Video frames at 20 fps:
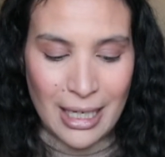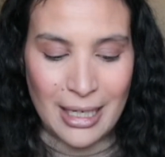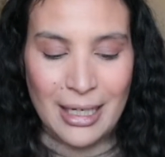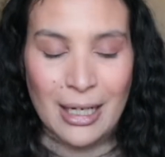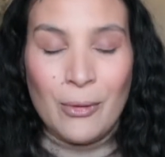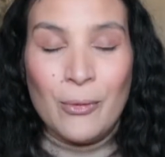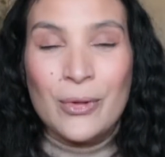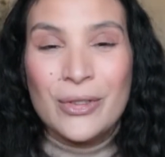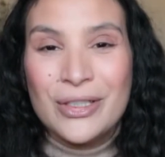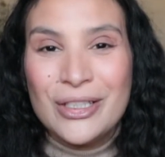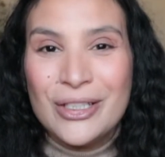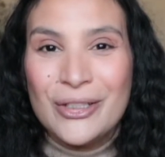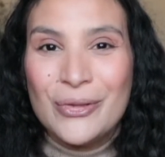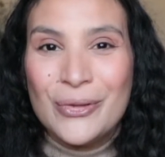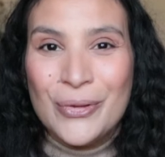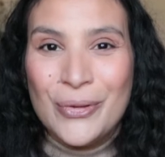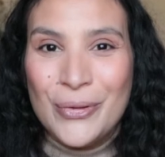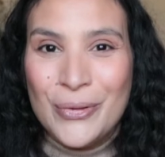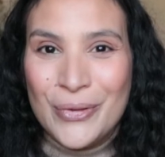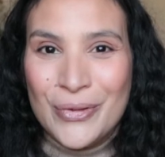and I wanted
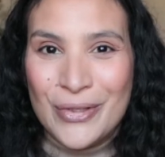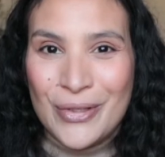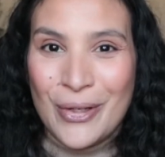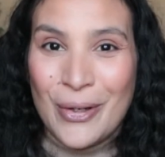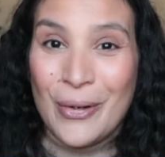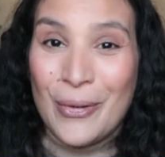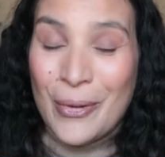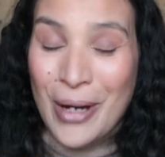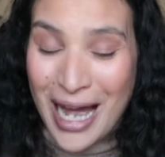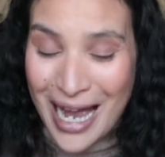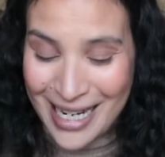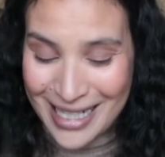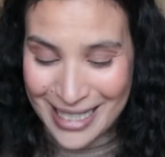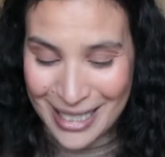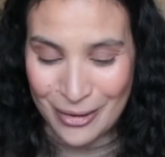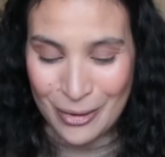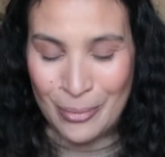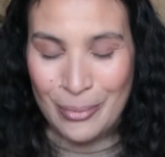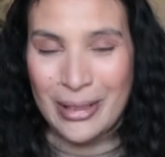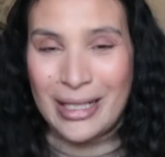to use an
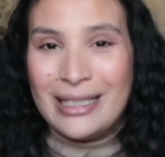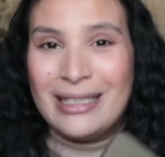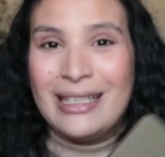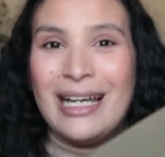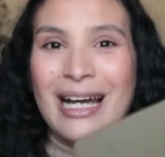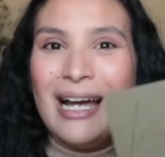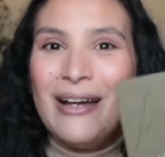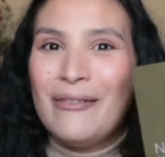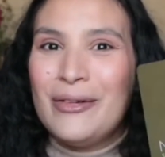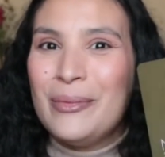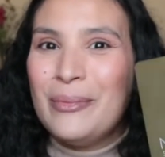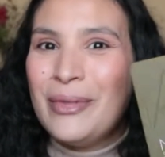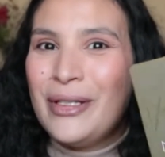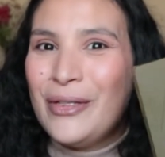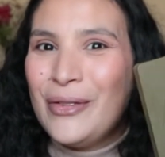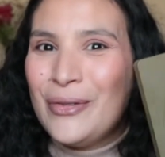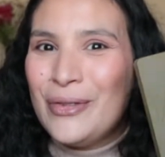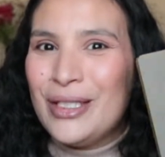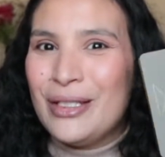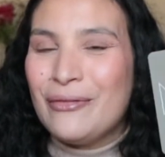eyeshadow palette I haven't
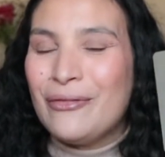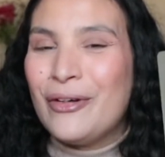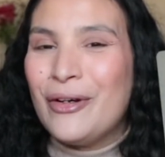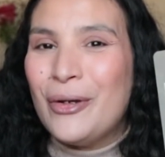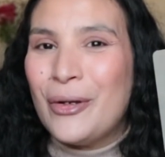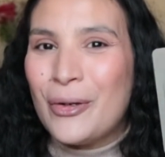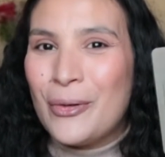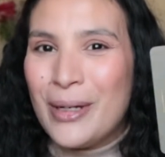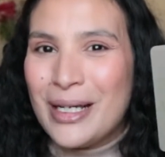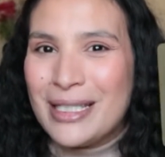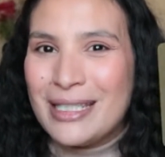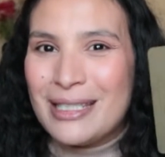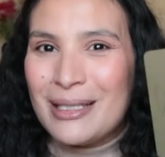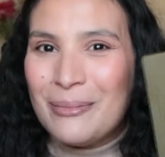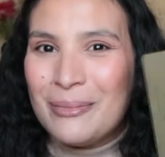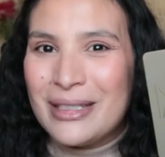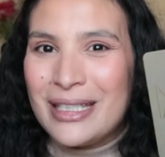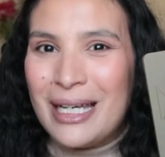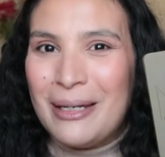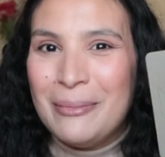been using for quite
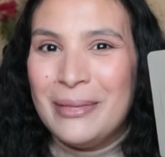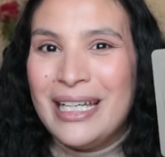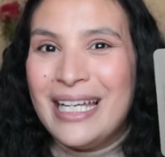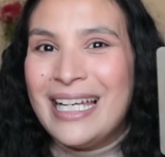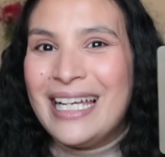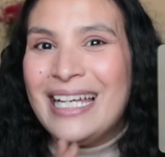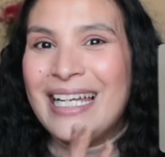some time.